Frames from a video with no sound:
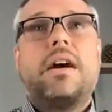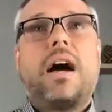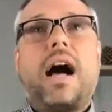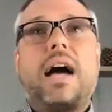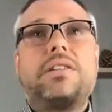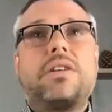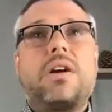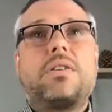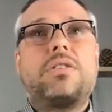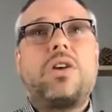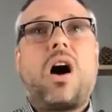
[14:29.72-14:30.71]
I
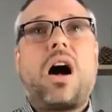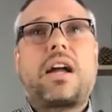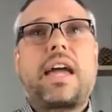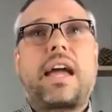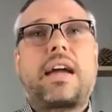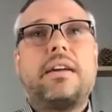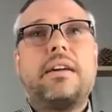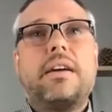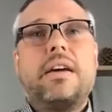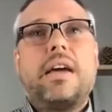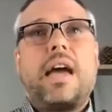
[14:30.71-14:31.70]
start talking,
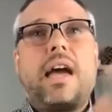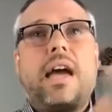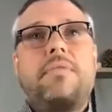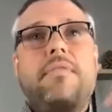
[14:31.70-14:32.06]
and